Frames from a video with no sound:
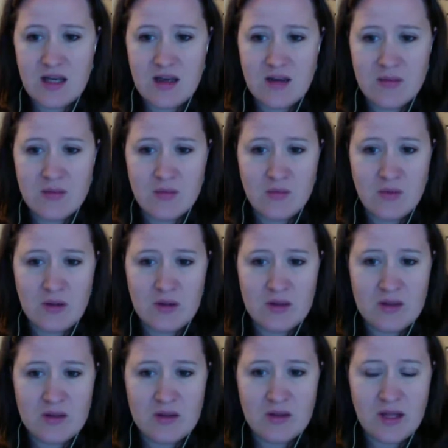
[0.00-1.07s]
um,
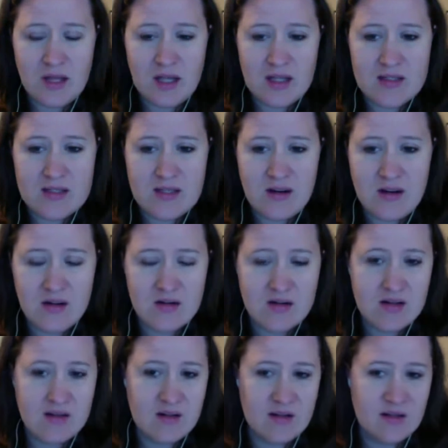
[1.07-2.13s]
with clients that
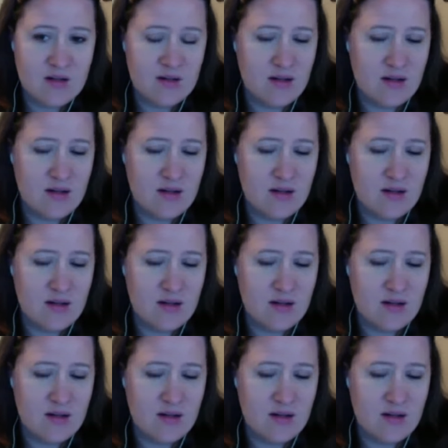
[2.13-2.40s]
aren't